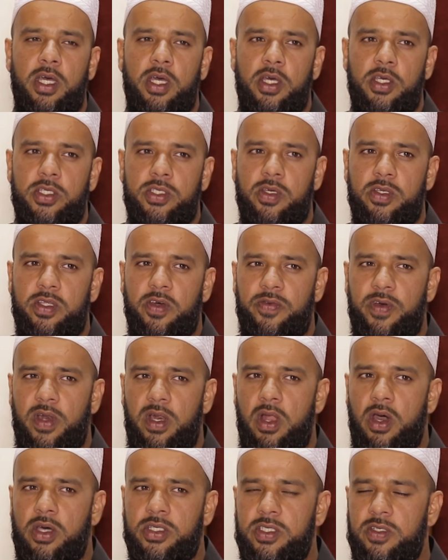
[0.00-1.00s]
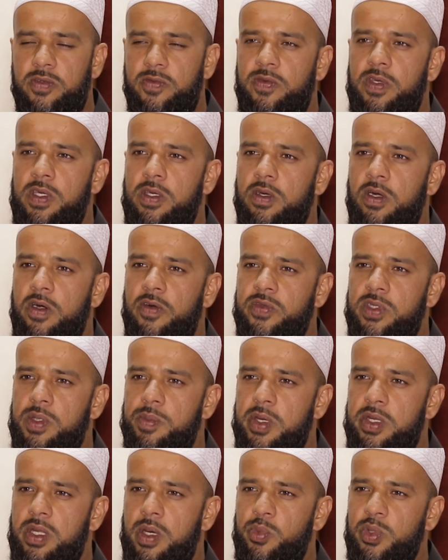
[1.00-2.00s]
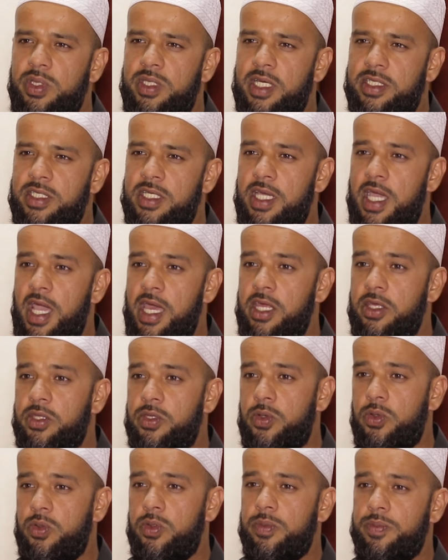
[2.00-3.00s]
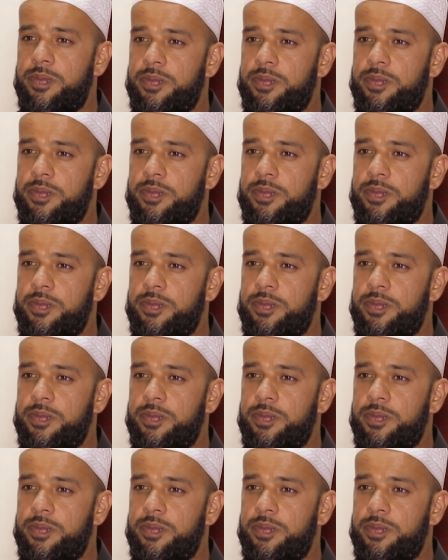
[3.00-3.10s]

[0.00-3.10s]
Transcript: So the philosophy of Tiba Nabawi doesn't carry through.